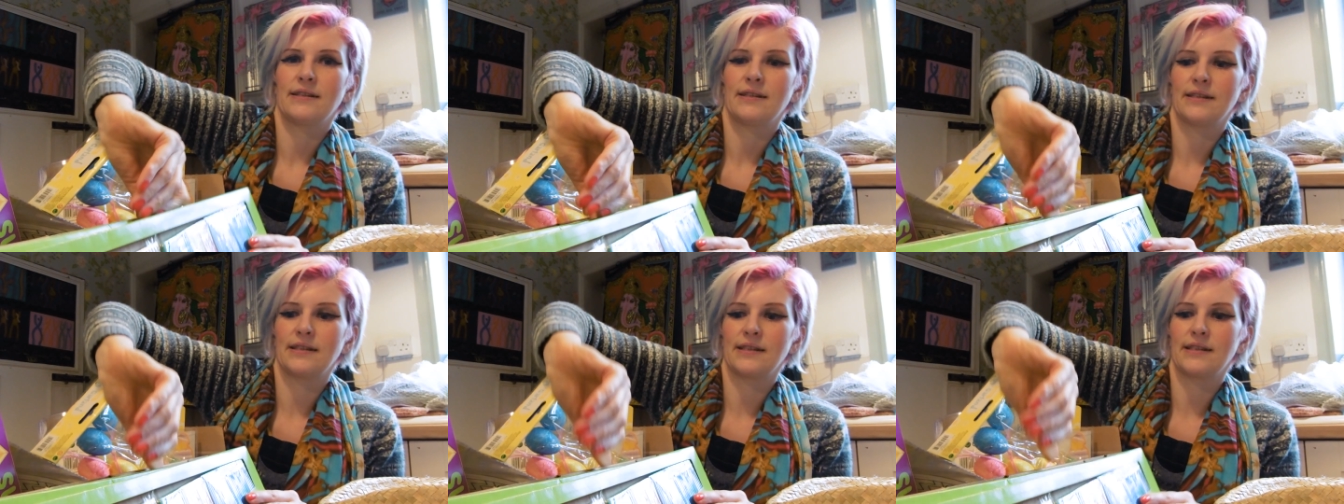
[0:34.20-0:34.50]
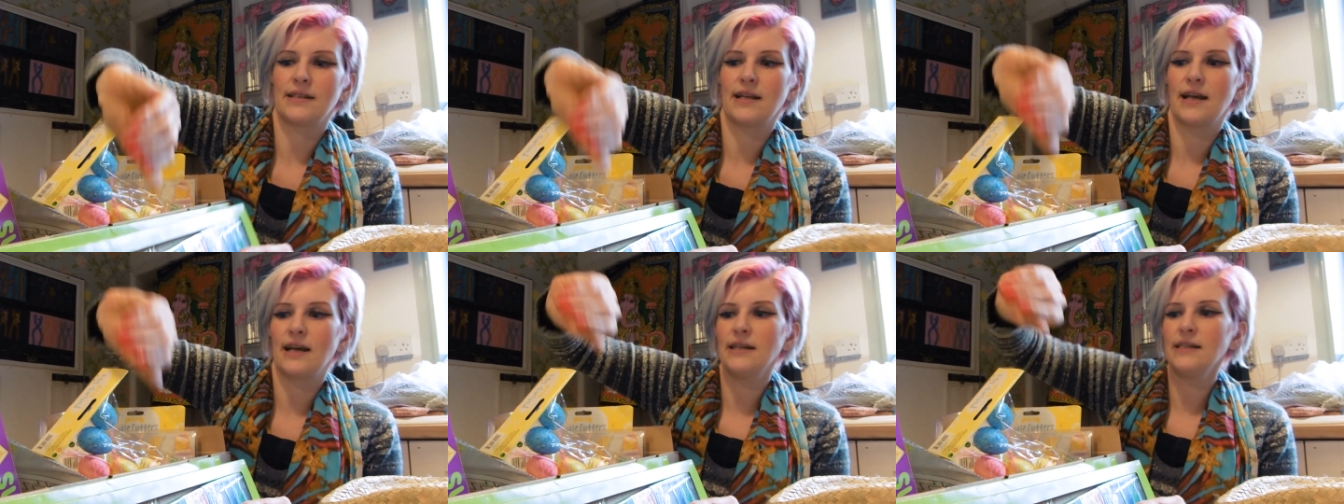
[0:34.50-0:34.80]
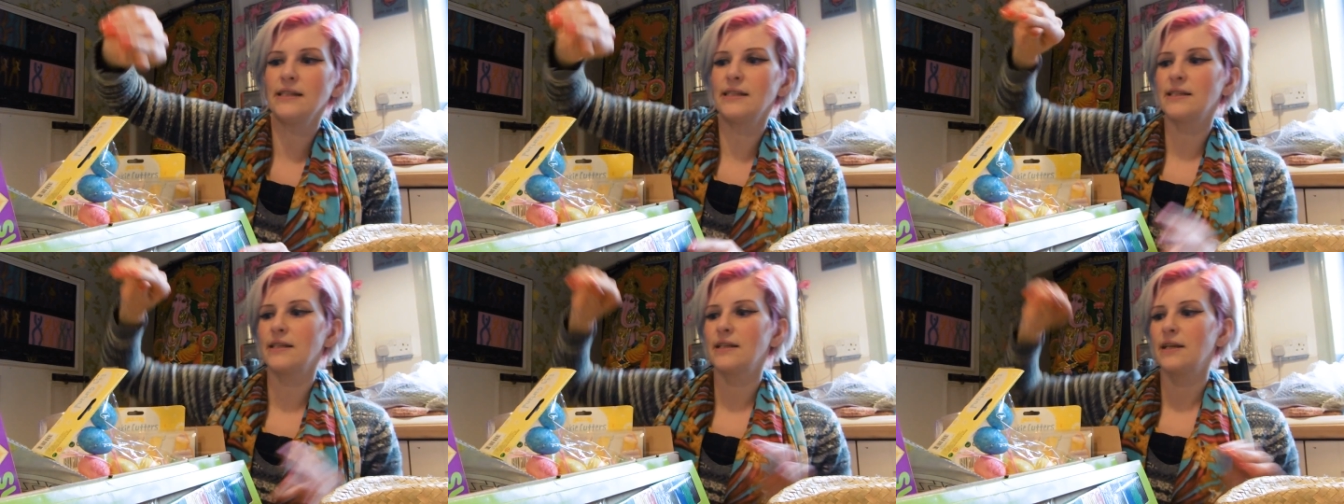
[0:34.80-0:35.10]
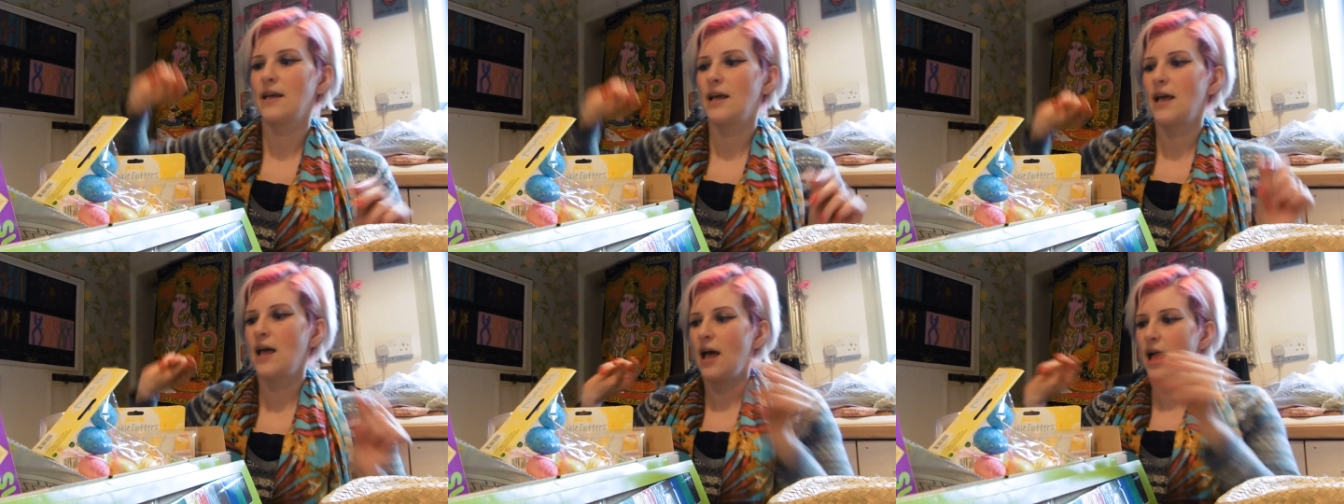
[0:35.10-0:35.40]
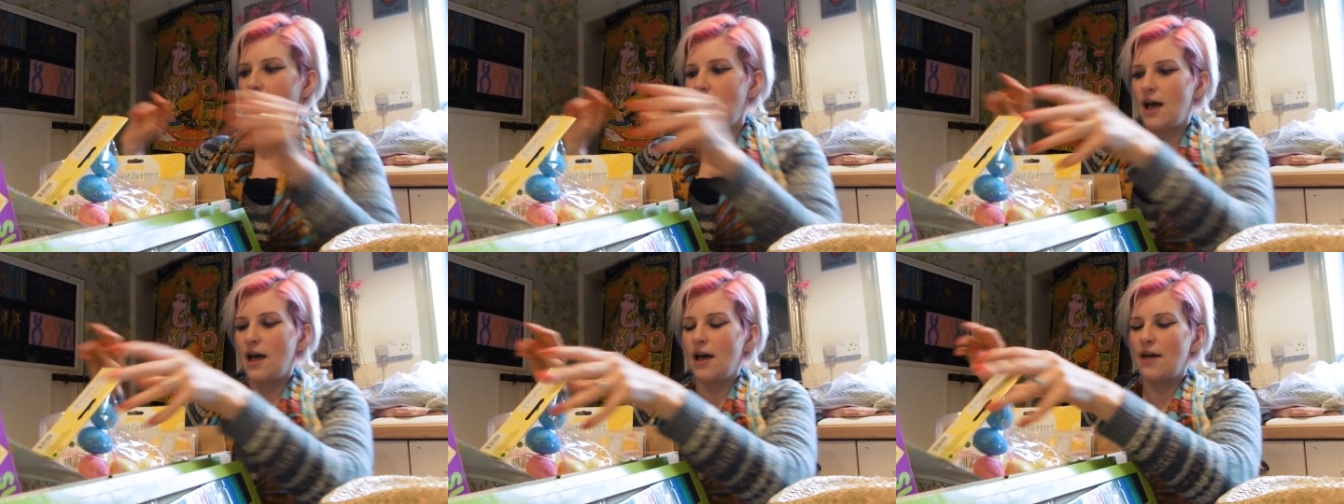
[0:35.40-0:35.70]
That's nice.
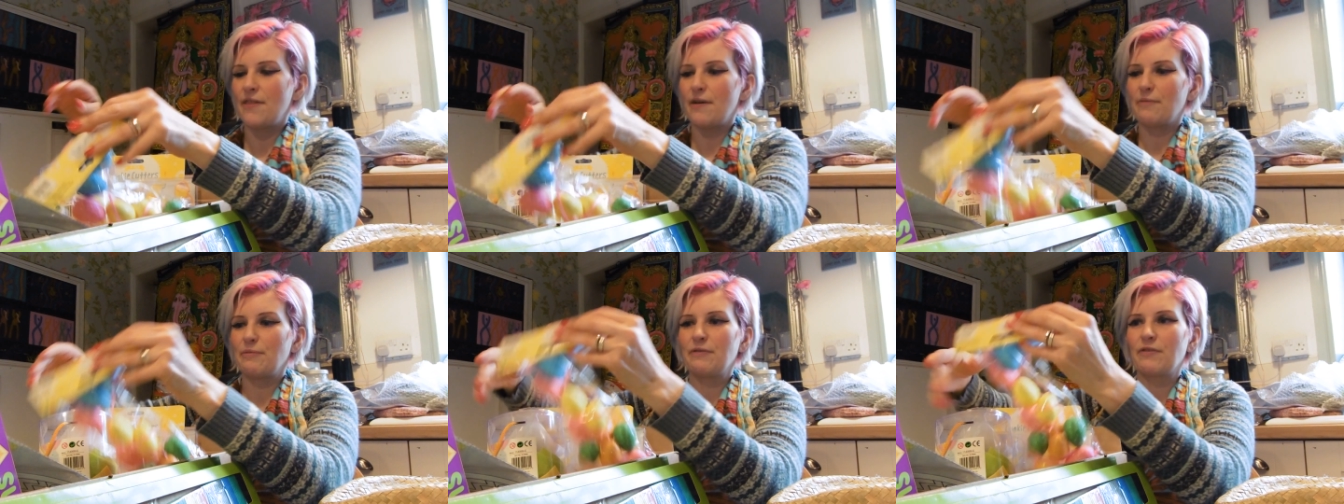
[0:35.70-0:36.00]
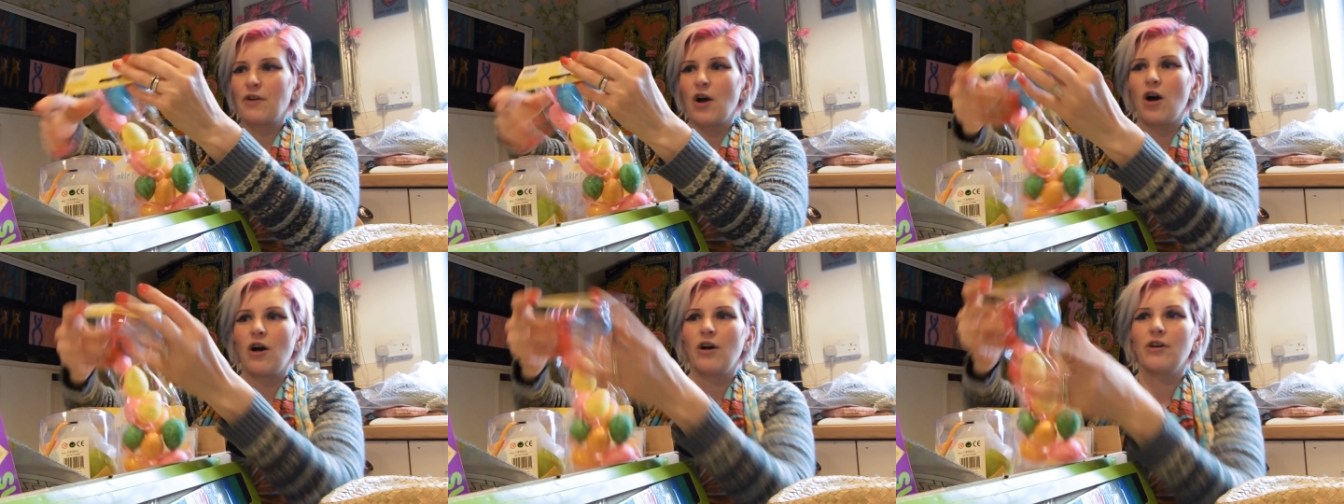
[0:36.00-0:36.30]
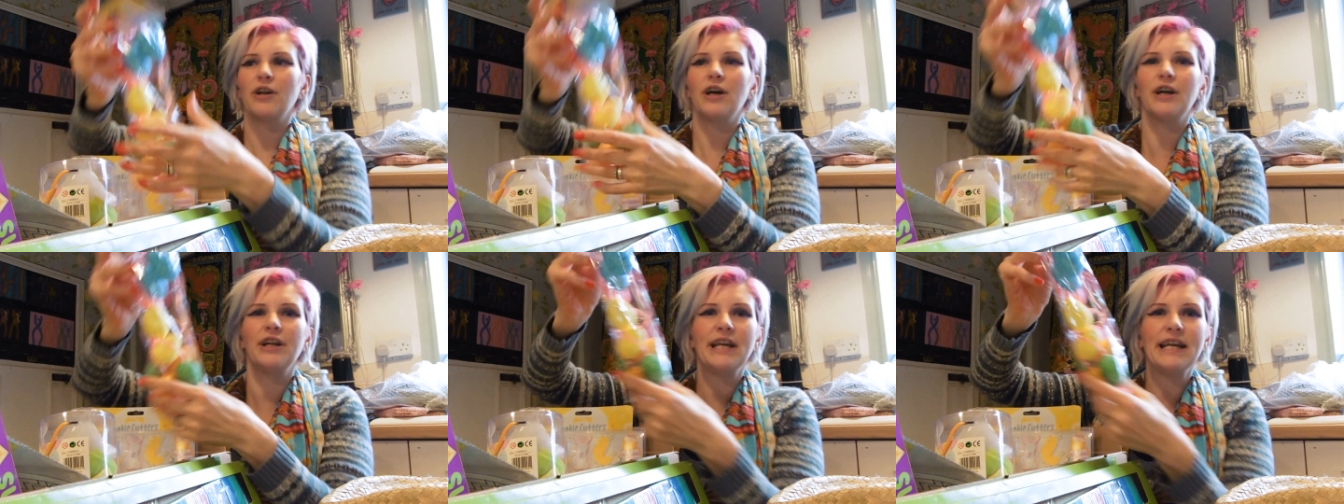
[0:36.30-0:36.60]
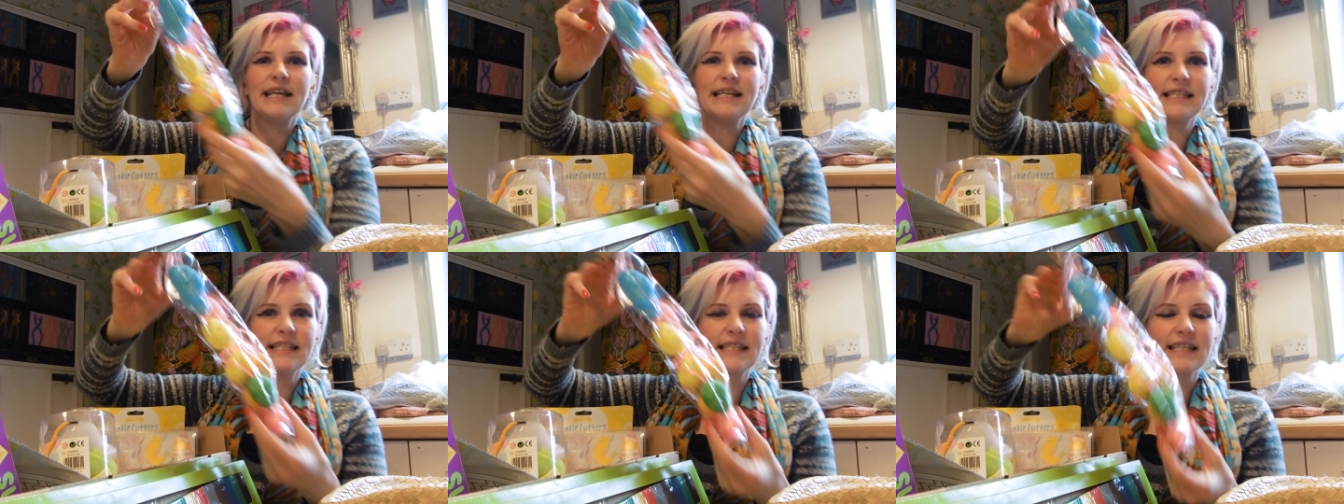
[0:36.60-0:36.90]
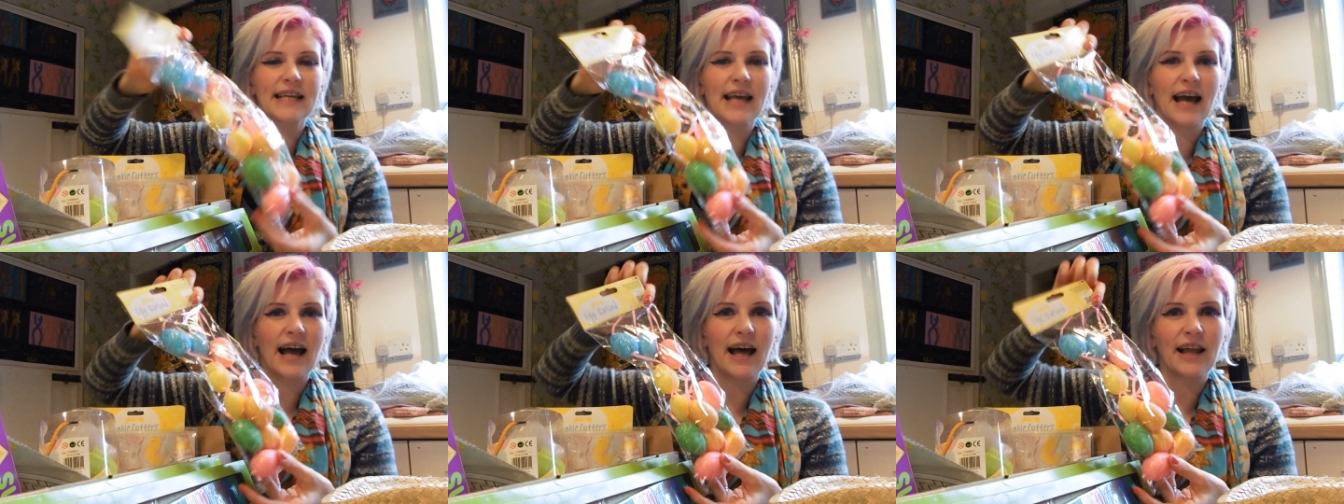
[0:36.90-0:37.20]
And then we've got an Easter
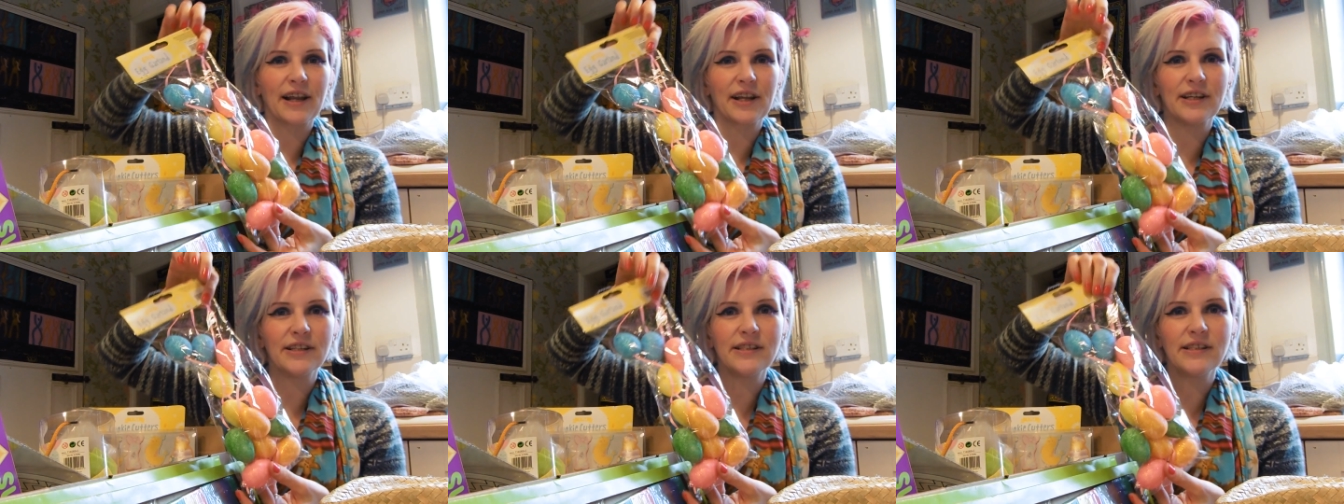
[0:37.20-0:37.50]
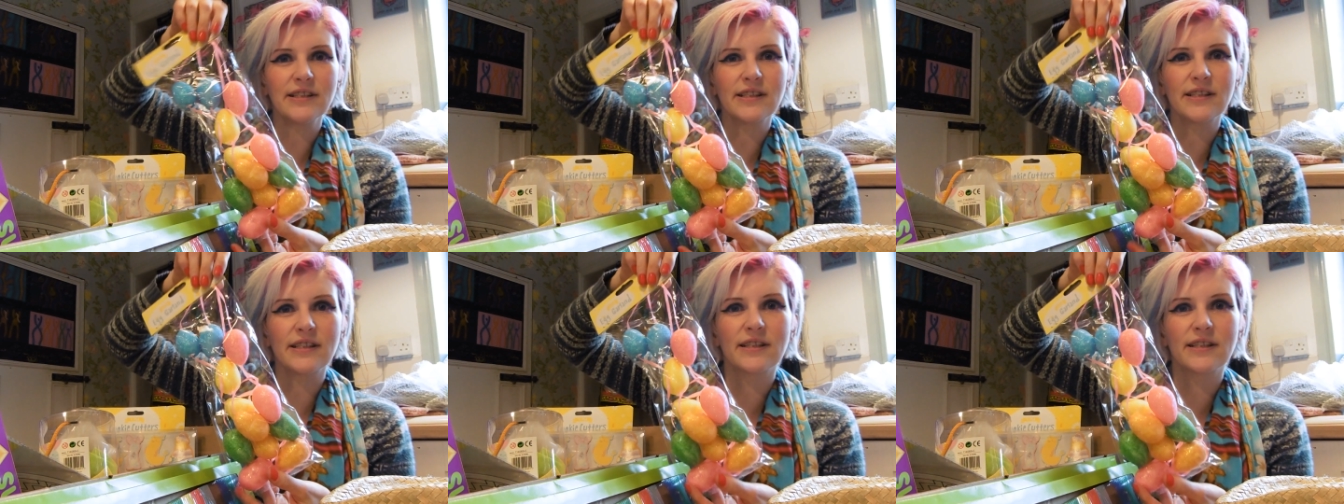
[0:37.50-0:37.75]
garland.